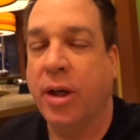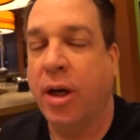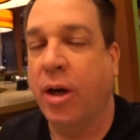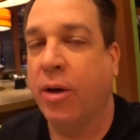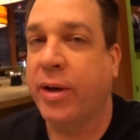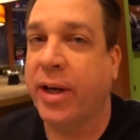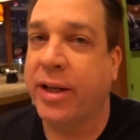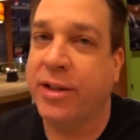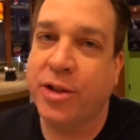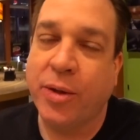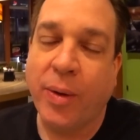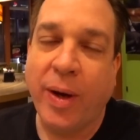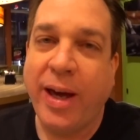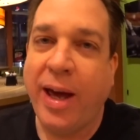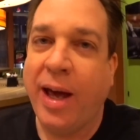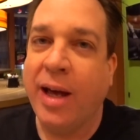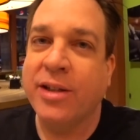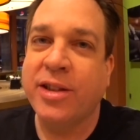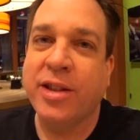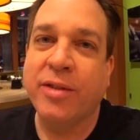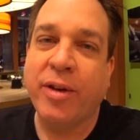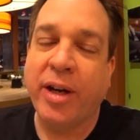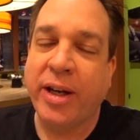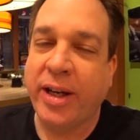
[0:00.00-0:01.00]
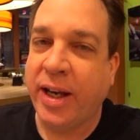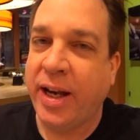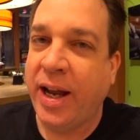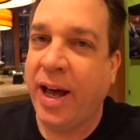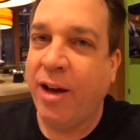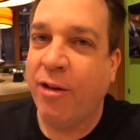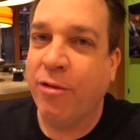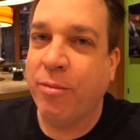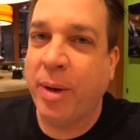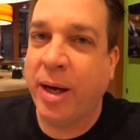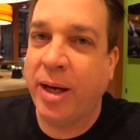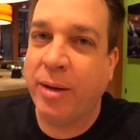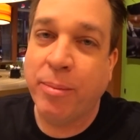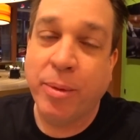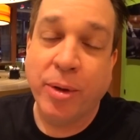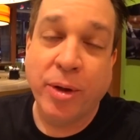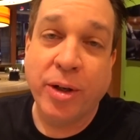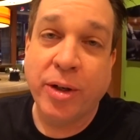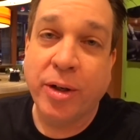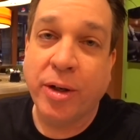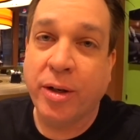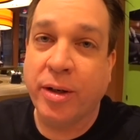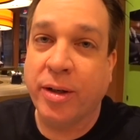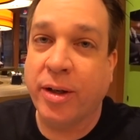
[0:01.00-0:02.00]
Okay, so I asked if I could have my
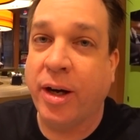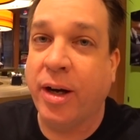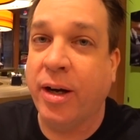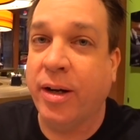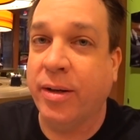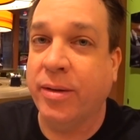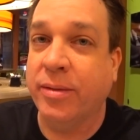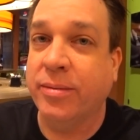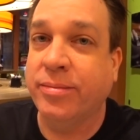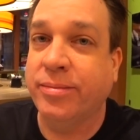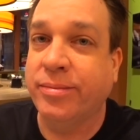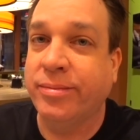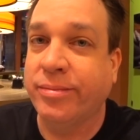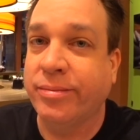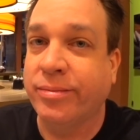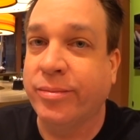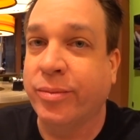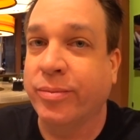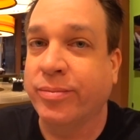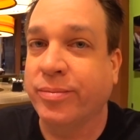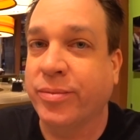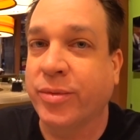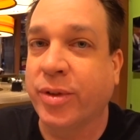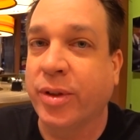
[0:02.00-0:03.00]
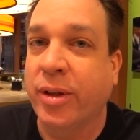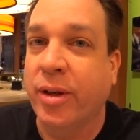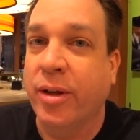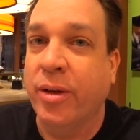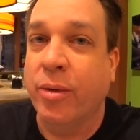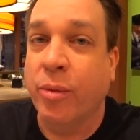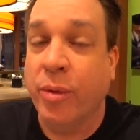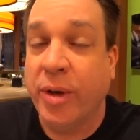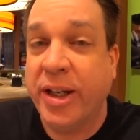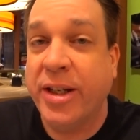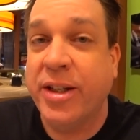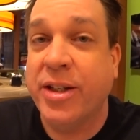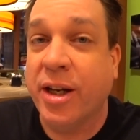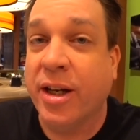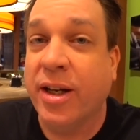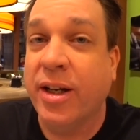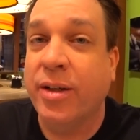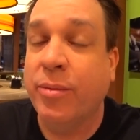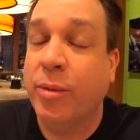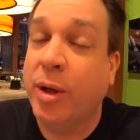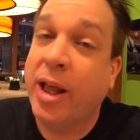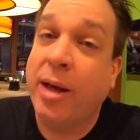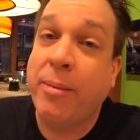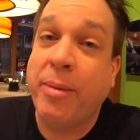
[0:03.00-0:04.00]
burger
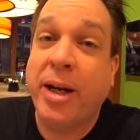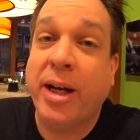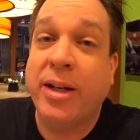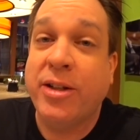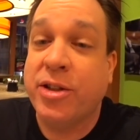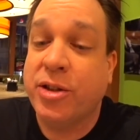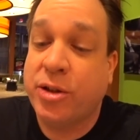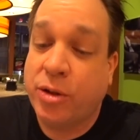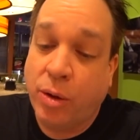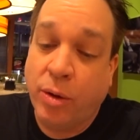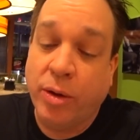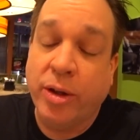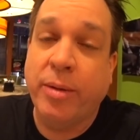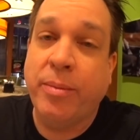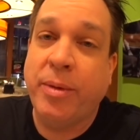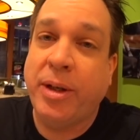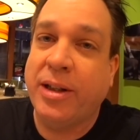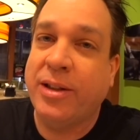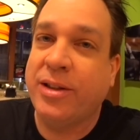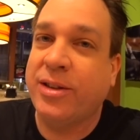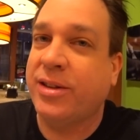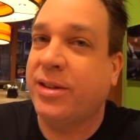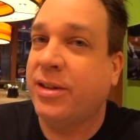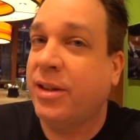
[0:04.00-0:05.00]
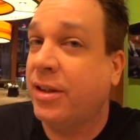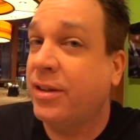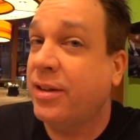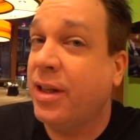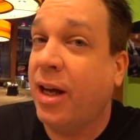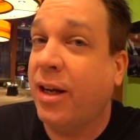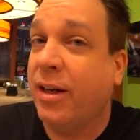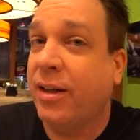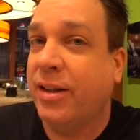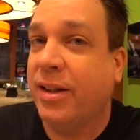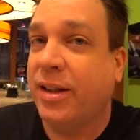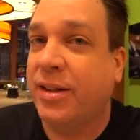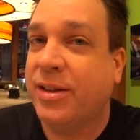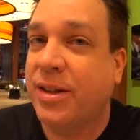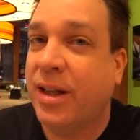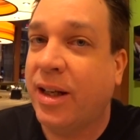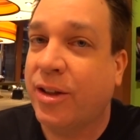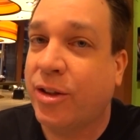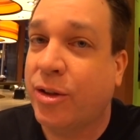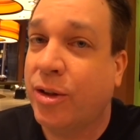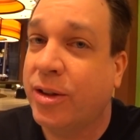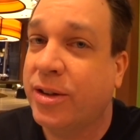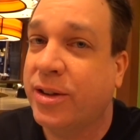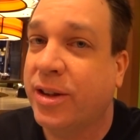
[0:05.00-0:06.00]
redone. Well, I mean, I just told them it's not
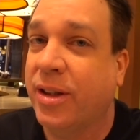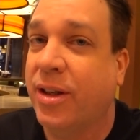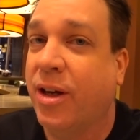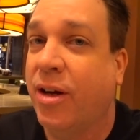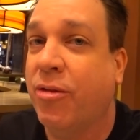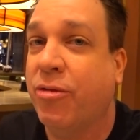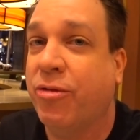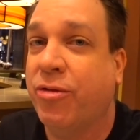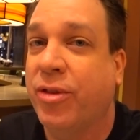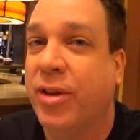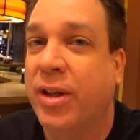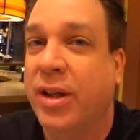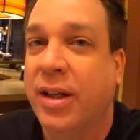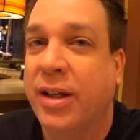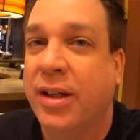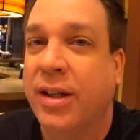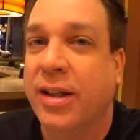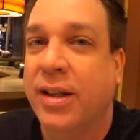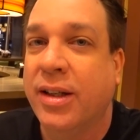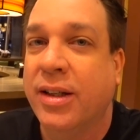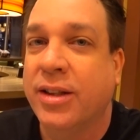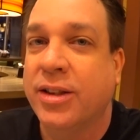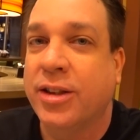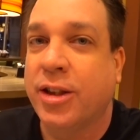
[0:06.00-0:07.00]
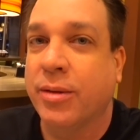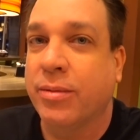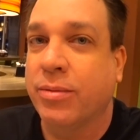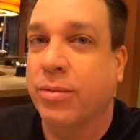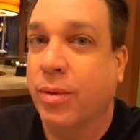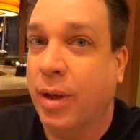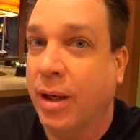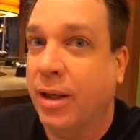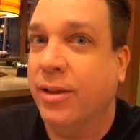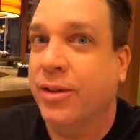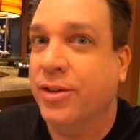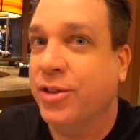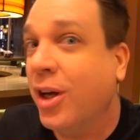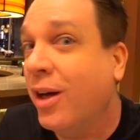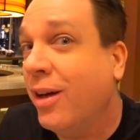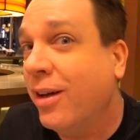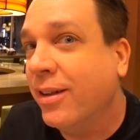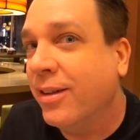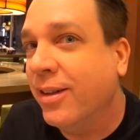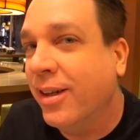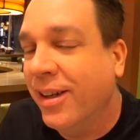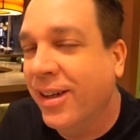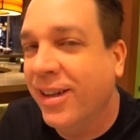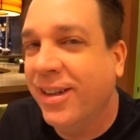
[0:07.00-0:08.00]
cooked enough to well
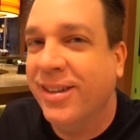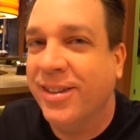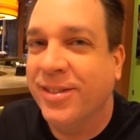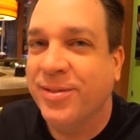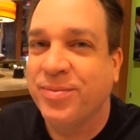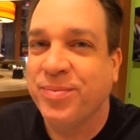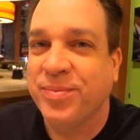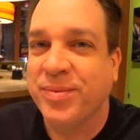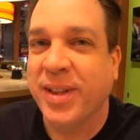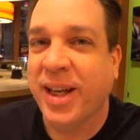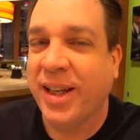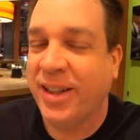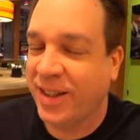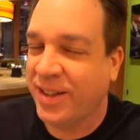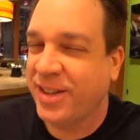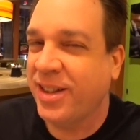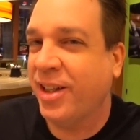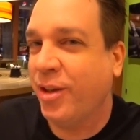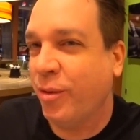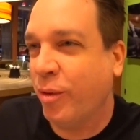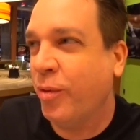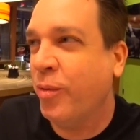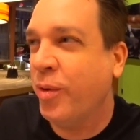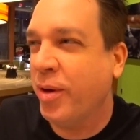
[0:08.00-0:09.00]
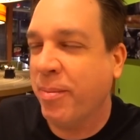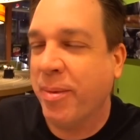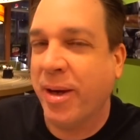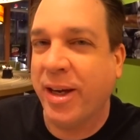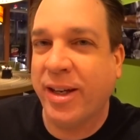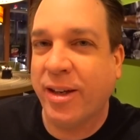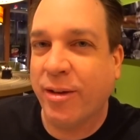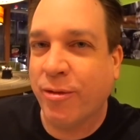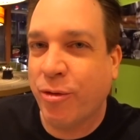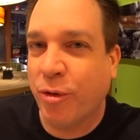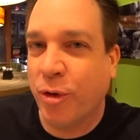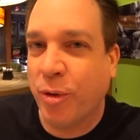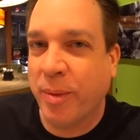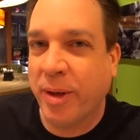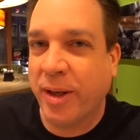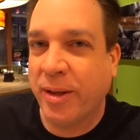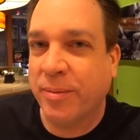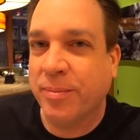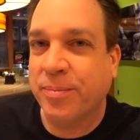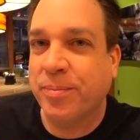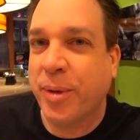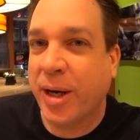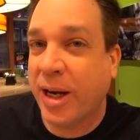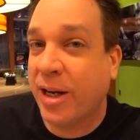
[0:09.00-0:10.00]
done, and they said they would remake it for me.
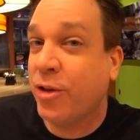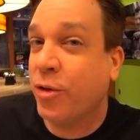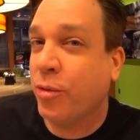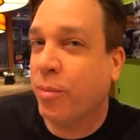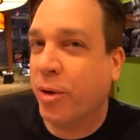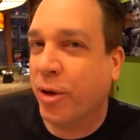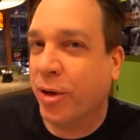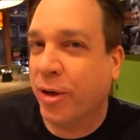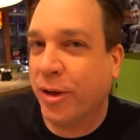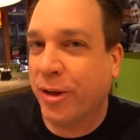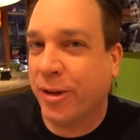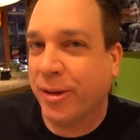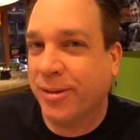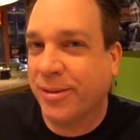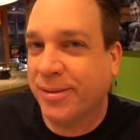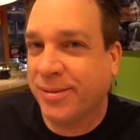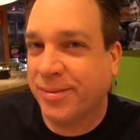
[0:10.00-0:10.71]
Brand new burger.